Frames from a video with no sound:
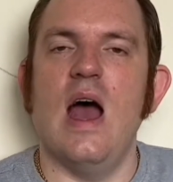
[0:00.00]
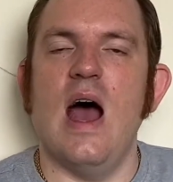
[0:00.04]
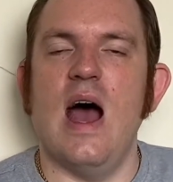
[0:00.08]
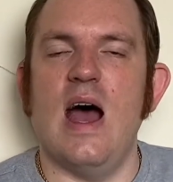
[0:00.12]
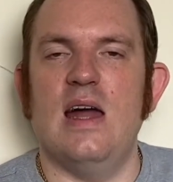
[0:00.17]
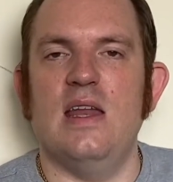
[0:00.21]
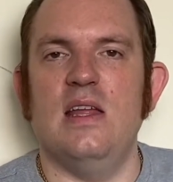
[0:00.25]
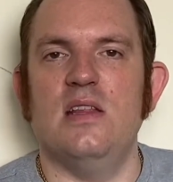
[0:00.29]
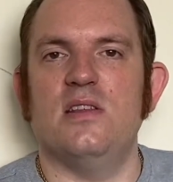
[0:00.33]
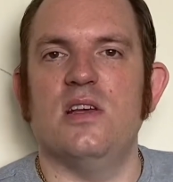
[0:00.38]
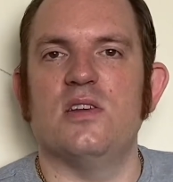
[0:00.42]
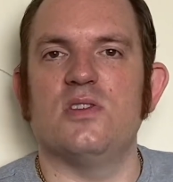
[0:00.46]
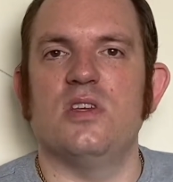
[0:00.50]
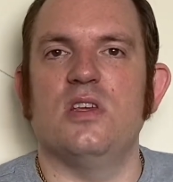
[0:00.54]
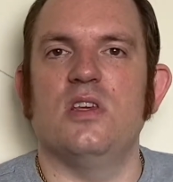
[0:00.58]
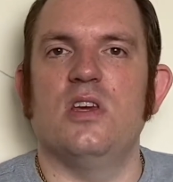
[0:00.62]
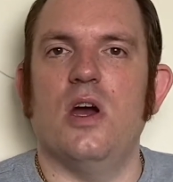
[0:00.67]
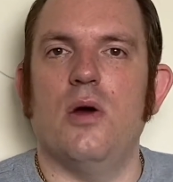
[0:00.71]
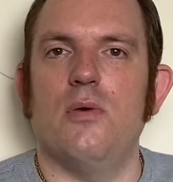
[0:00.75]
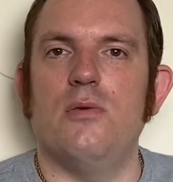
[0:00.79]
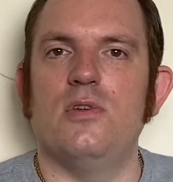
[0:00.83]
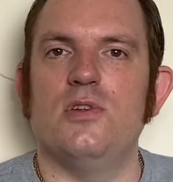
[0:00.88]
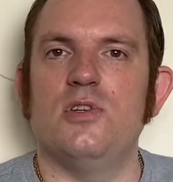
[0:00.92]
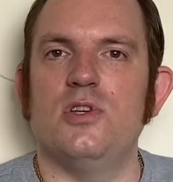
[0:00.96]
And it does
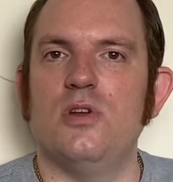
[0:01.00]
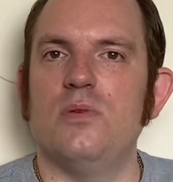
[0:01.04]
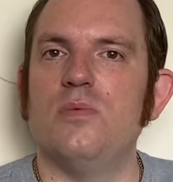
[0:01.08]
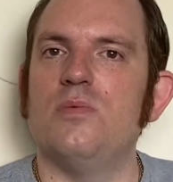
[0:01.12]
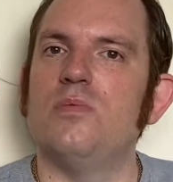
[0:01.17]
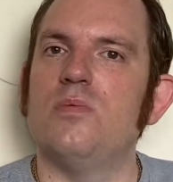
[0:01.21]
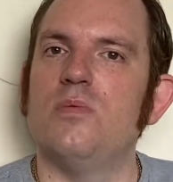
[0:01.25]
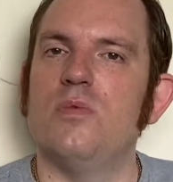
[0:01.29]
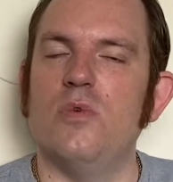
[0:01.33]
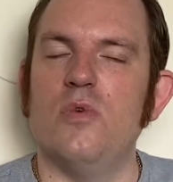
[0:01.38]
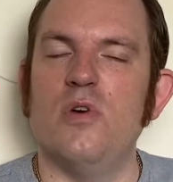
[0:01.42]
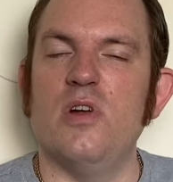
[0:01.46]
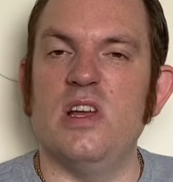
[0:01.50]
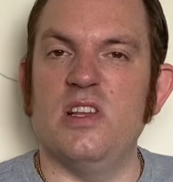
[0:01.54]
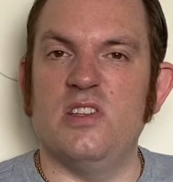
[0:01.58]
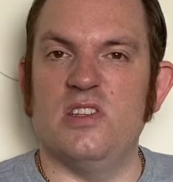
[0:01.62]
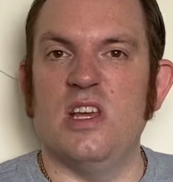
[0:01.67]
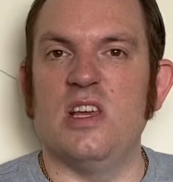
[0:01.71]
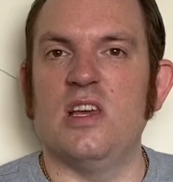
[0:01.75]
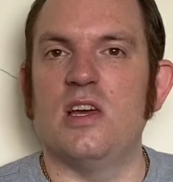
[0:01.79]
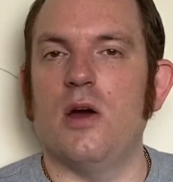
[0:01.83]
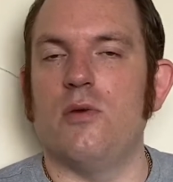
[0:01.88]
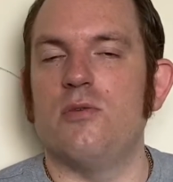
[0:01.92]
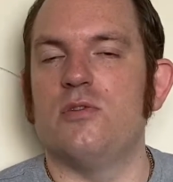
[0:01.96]
encourage you, or at least it
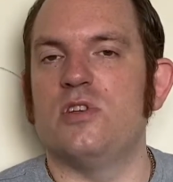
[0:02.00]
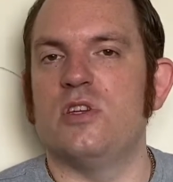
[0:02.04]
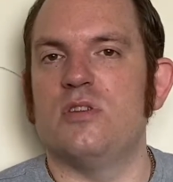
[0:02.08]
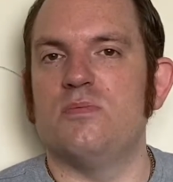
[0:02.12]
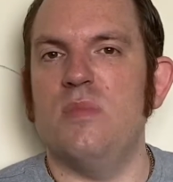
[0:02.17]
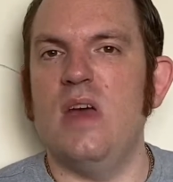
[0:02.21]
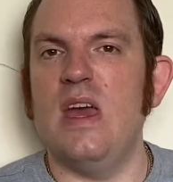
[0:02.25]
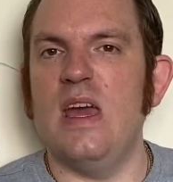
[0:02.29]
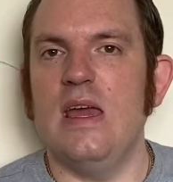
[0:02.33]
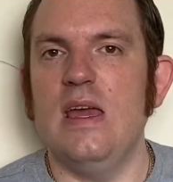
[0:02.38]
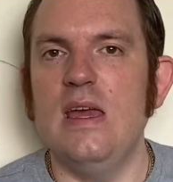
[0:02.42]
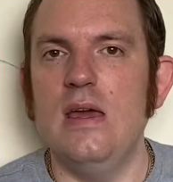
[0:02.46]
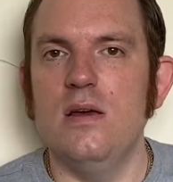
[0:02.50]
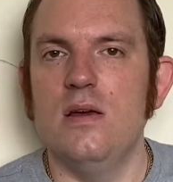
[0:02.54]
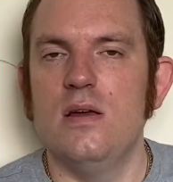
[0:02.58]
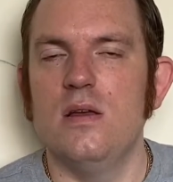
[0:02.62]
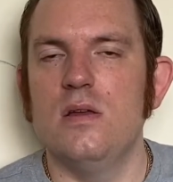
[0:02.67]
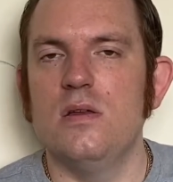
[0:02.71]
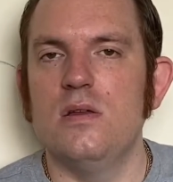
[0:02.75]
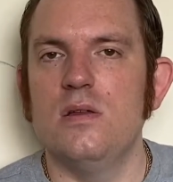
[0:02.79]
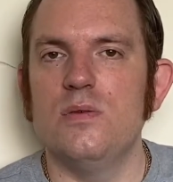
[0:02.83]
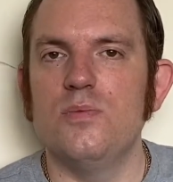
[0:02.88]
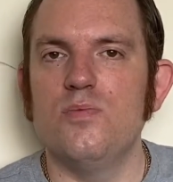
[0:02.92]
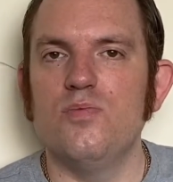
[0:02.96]
encourages me,
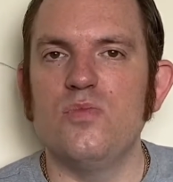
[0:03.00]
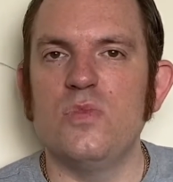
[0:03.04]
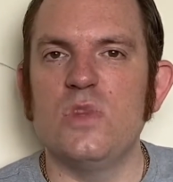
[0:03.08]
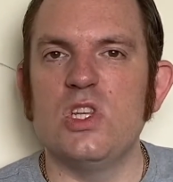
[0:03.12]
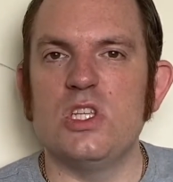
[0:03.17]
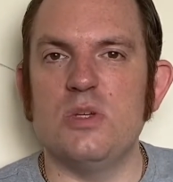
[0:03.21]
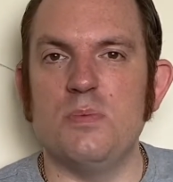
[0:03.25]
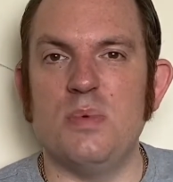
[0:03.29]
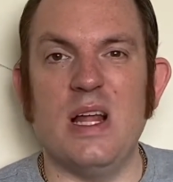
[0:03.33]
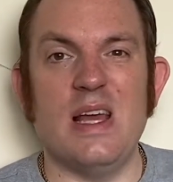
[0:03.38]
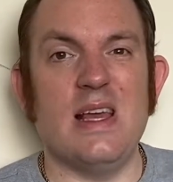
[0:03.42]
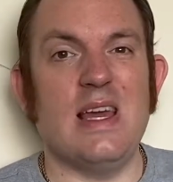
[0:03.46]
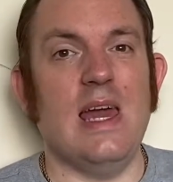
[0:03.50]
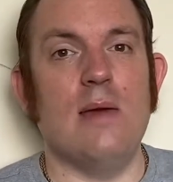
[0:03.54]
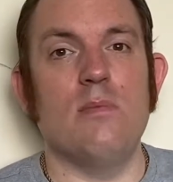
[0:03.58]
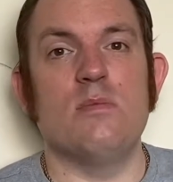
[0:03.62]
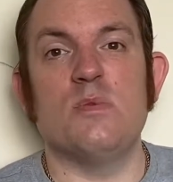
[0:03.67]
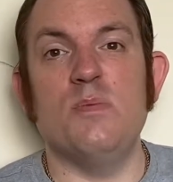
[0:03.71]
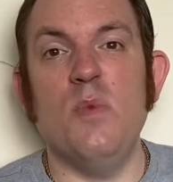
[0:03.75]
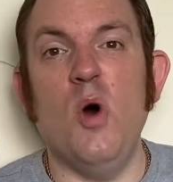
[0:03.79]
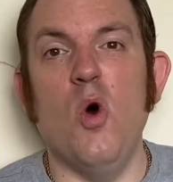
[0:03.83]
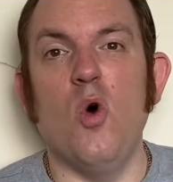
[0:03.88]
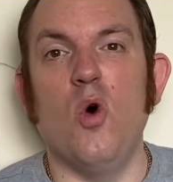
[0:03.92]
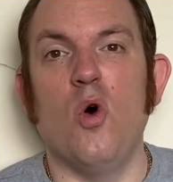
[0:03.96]
to play games
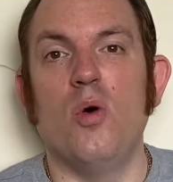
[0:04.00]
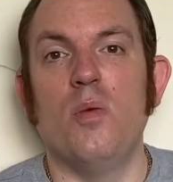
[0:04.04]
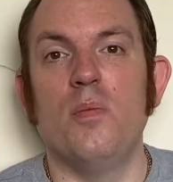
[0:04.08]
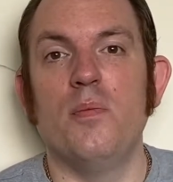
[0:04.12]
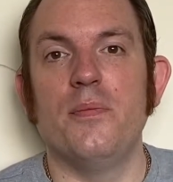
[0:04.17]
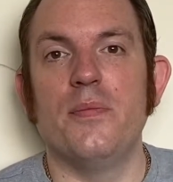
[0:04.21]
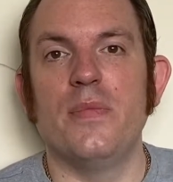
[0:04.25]
more.